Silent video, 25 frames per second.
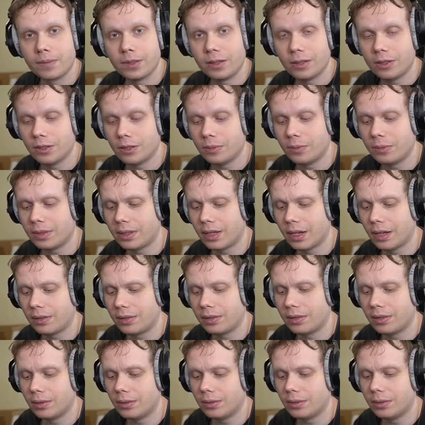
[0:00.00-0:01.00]
You know,
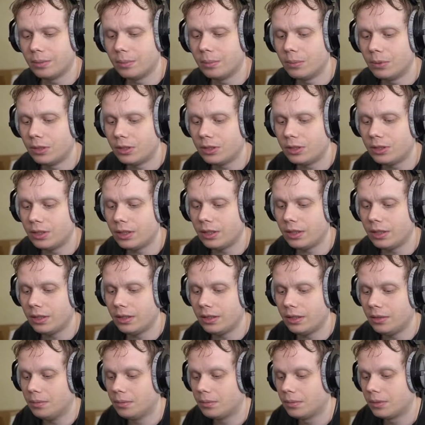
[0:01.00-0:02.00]
without the
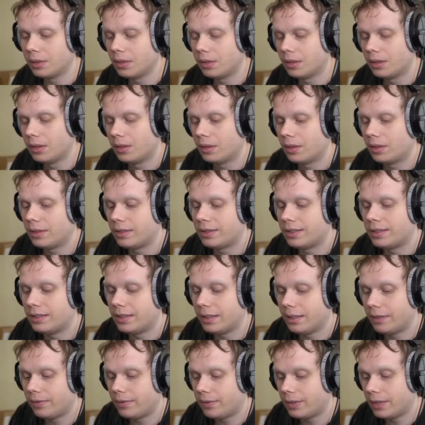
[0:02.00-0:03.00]
mushy
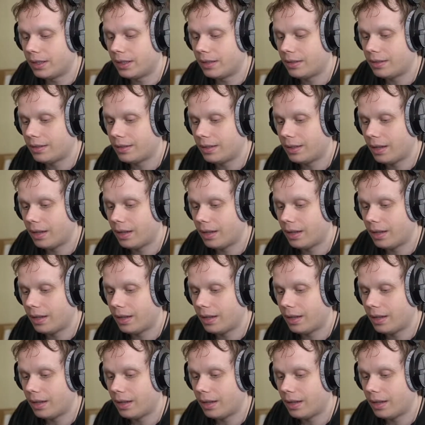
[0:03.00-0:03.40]
stiffness?